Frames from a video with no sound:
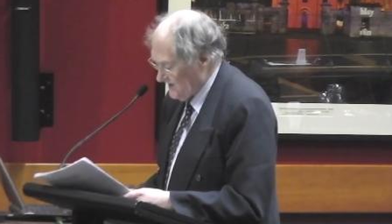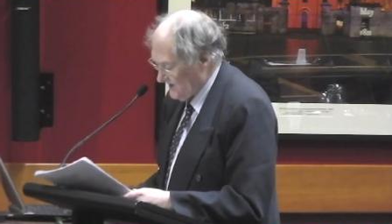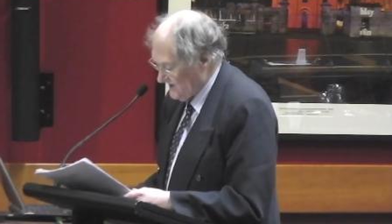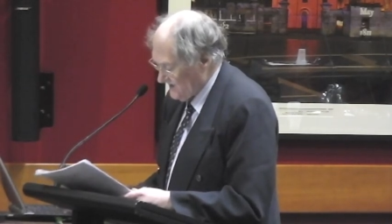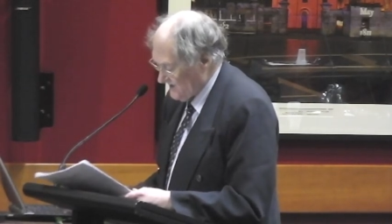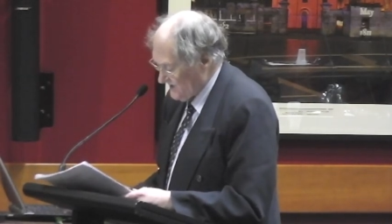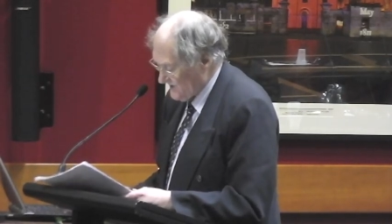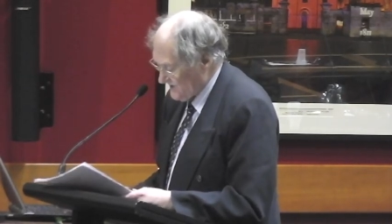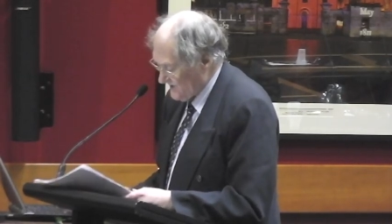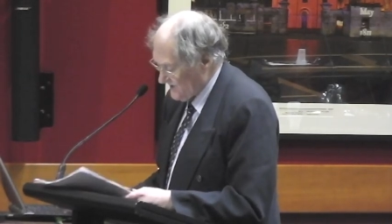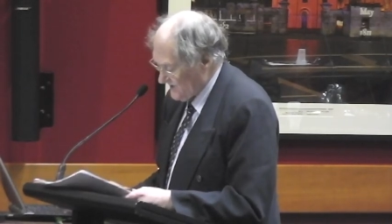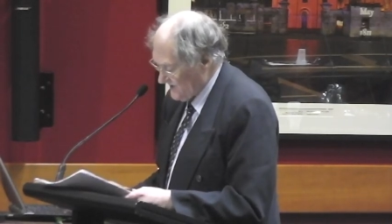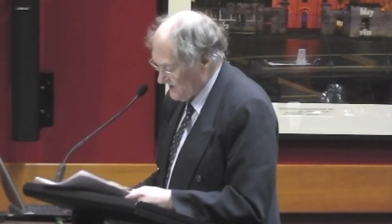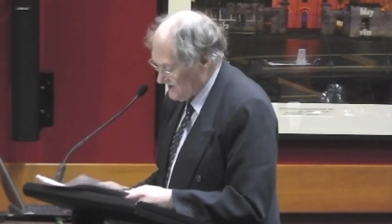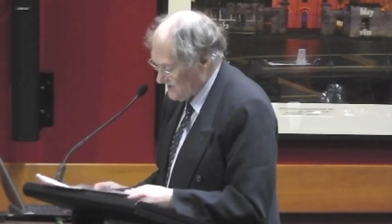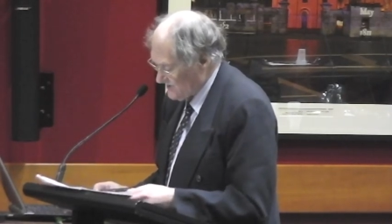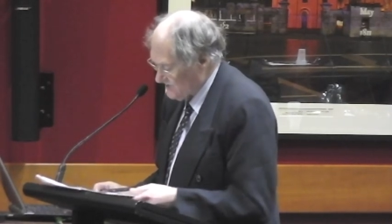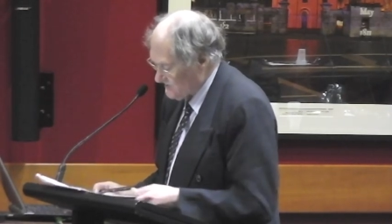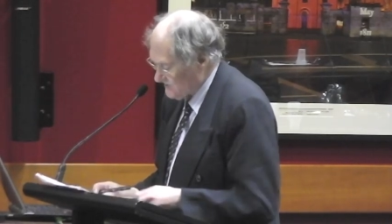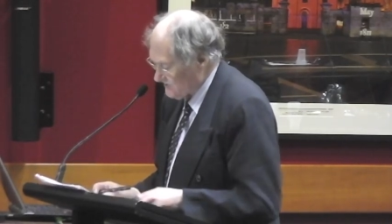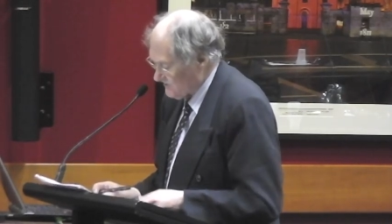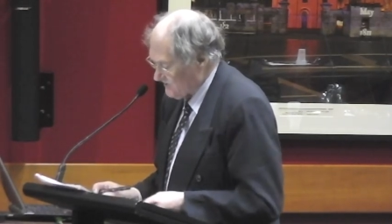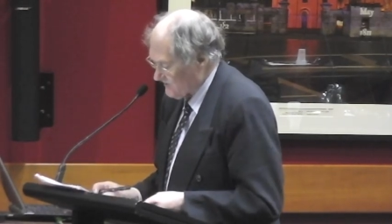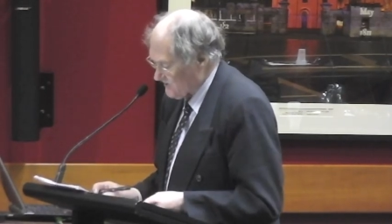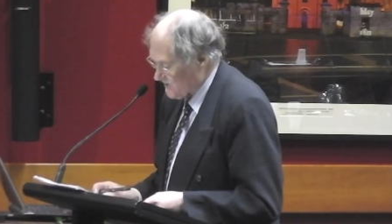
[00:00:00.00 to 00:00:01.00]
He's the
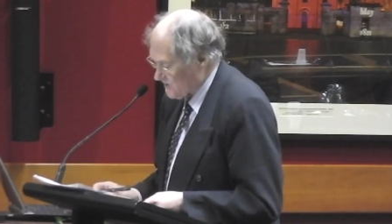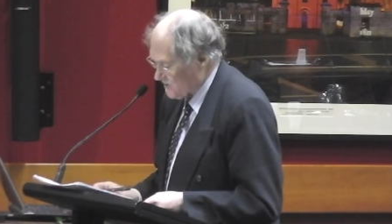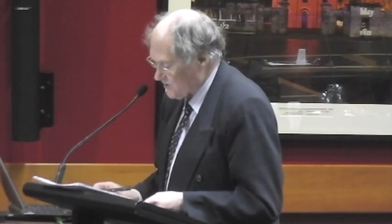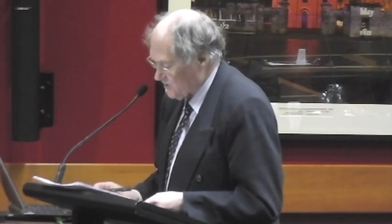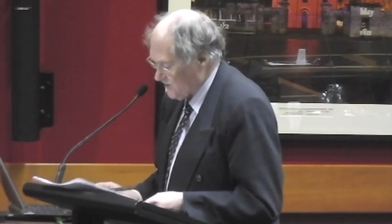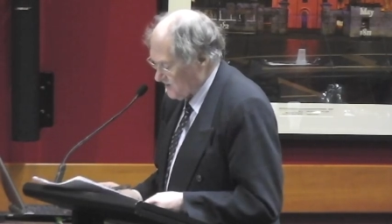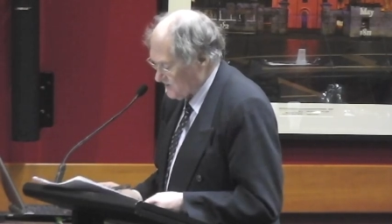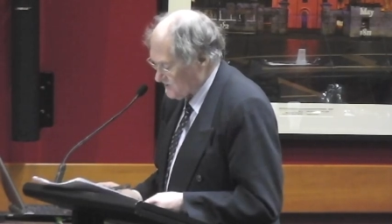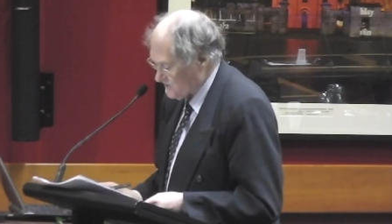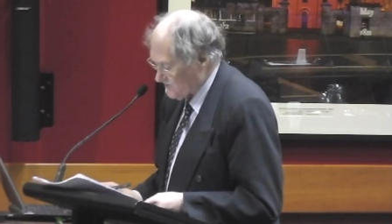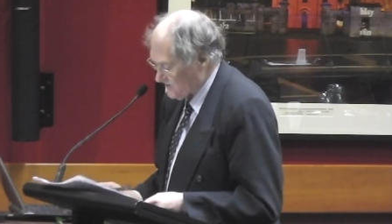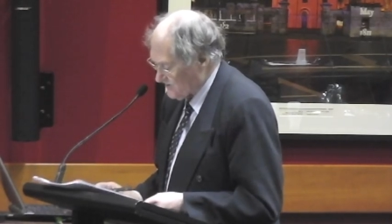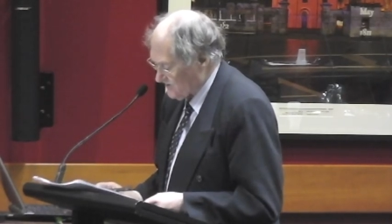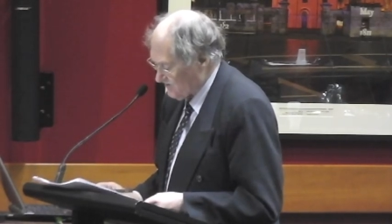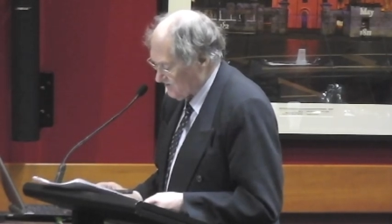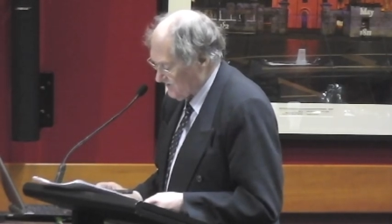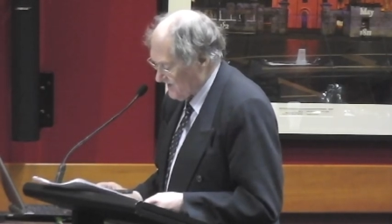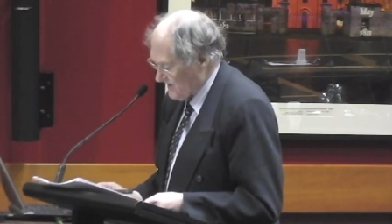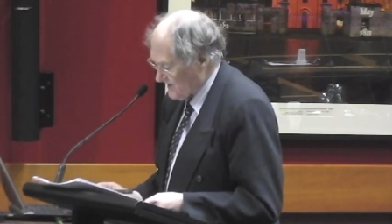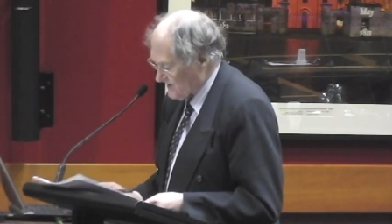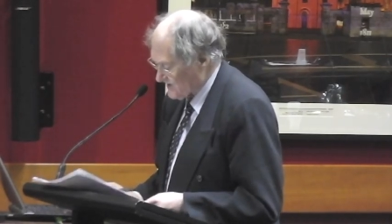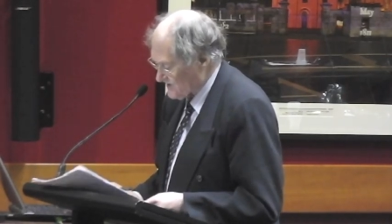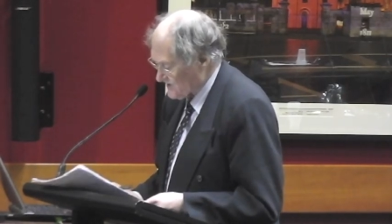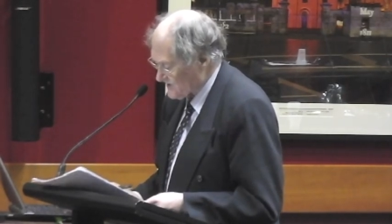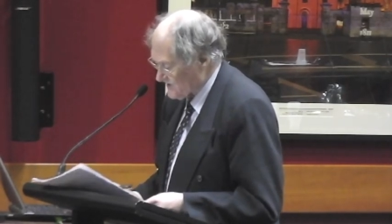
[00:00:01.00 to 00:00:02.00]
editor of Quadrant
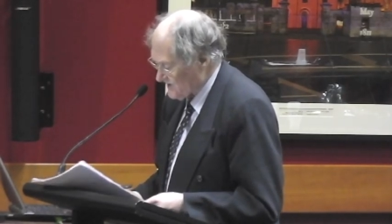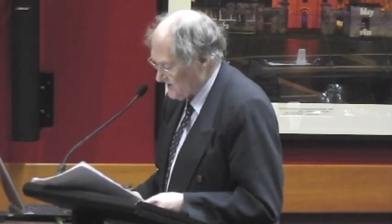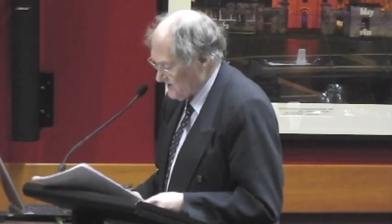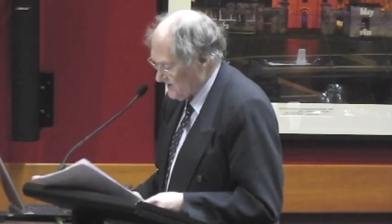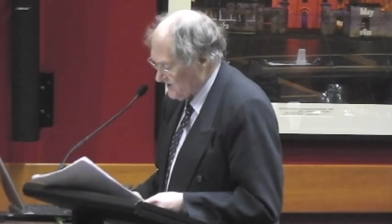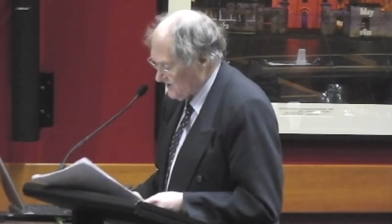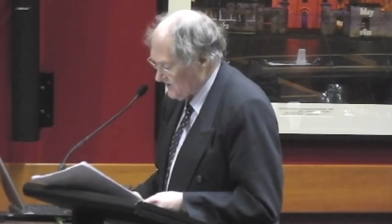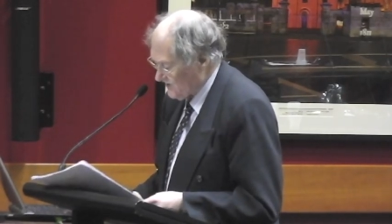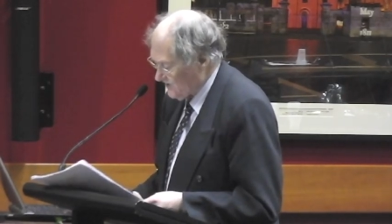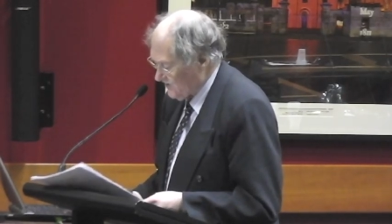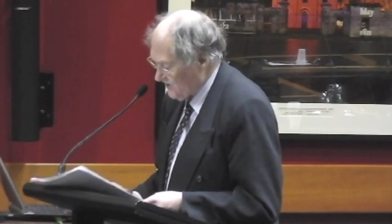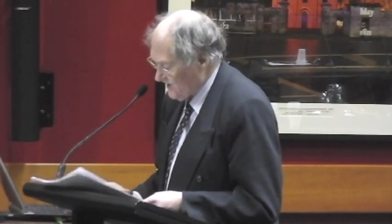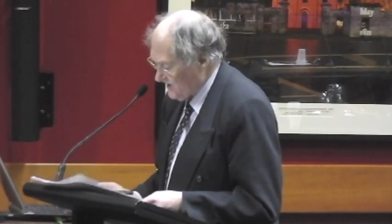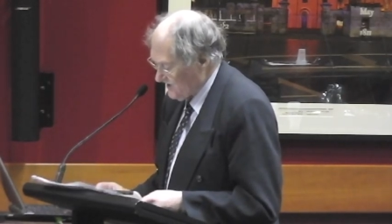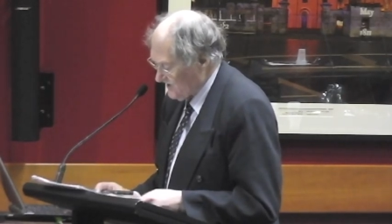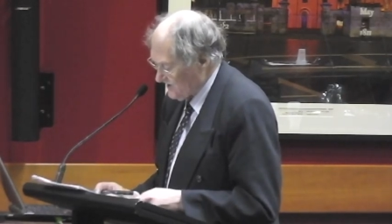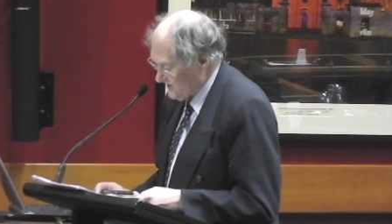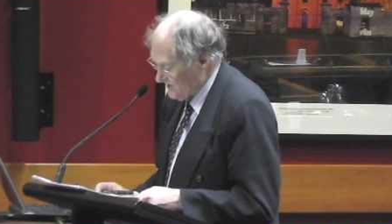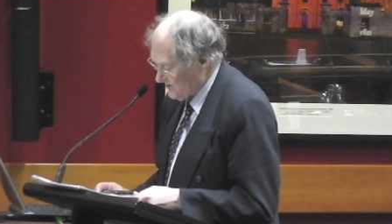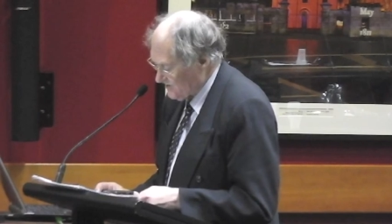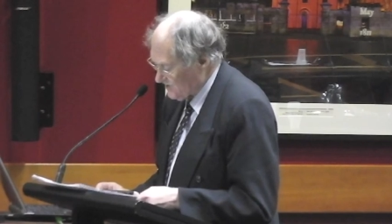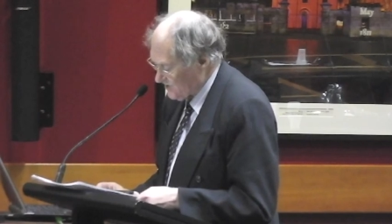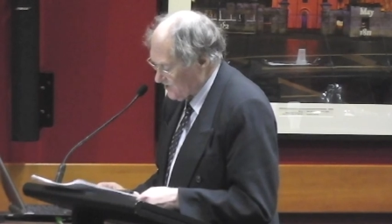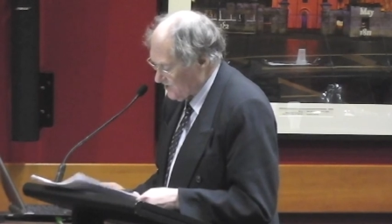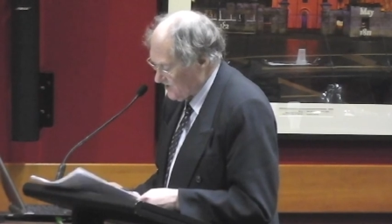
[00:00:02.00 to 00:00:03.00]
magazine, the well
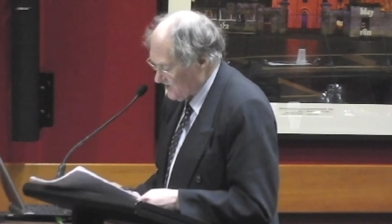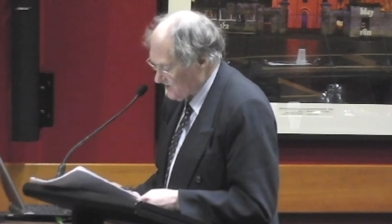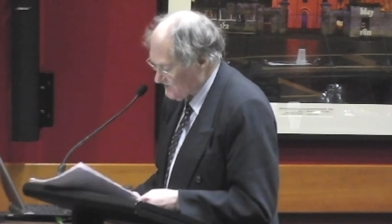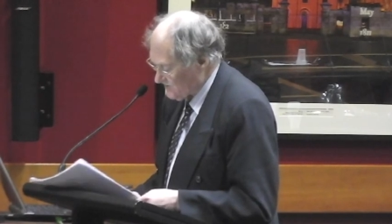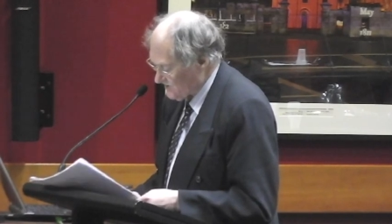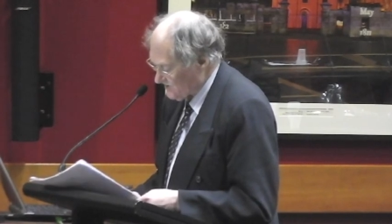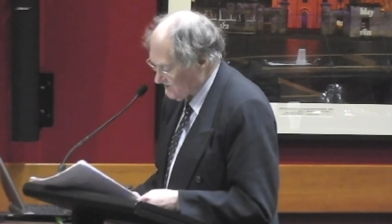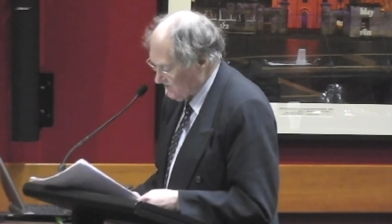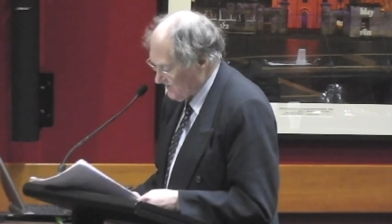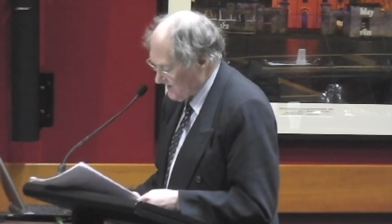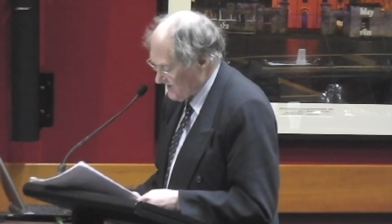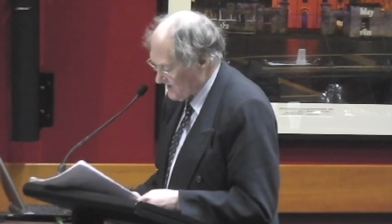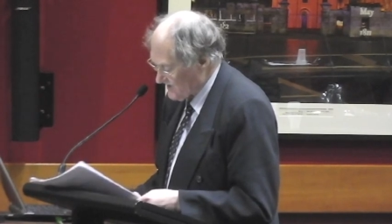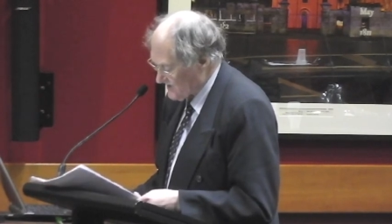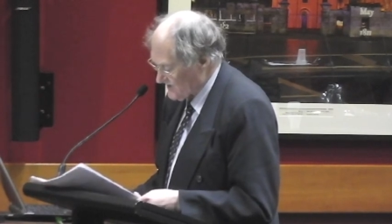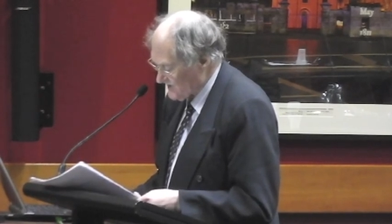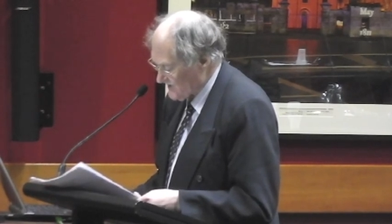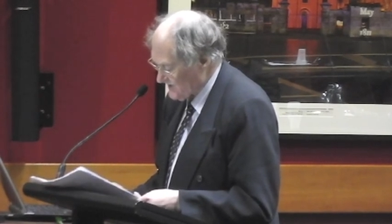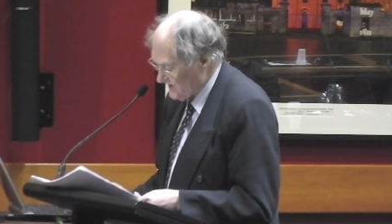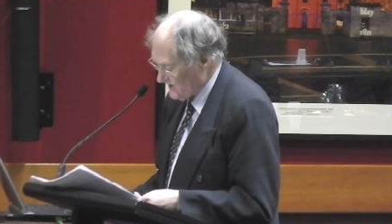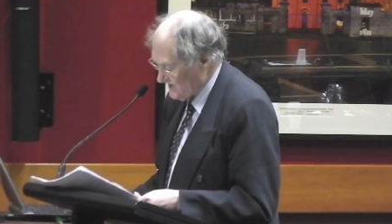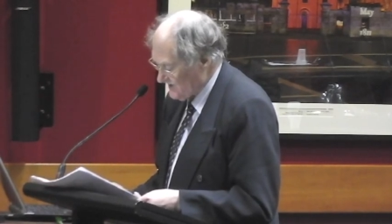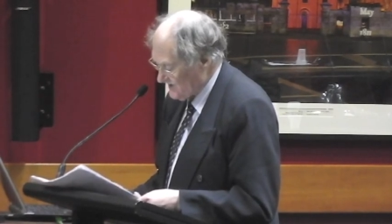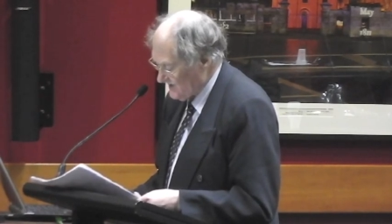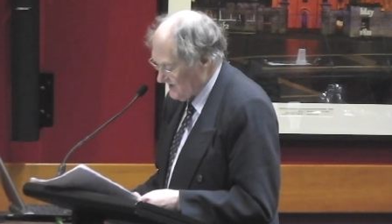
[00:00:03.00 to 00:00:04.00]
known Quadrant
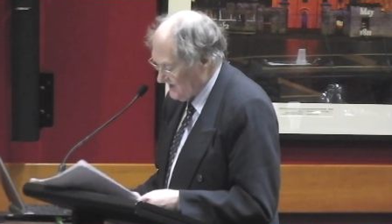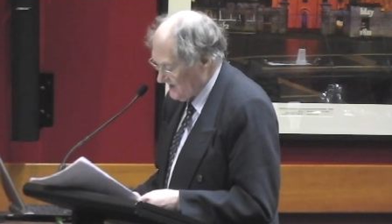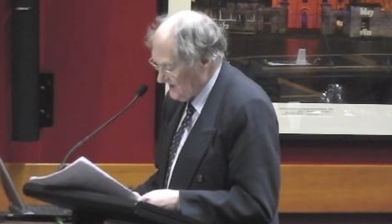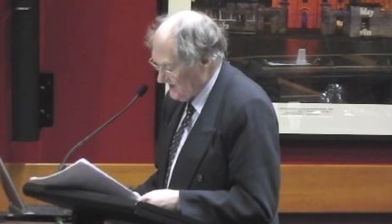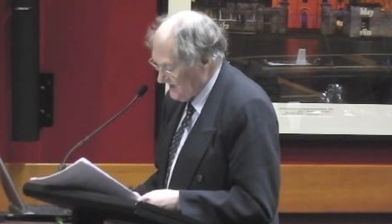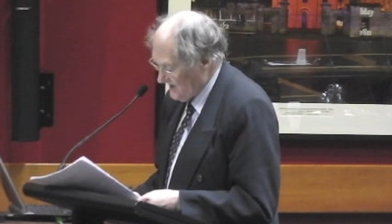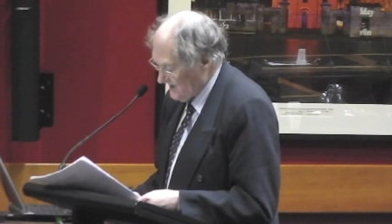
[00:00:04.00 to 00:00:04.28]
magazine,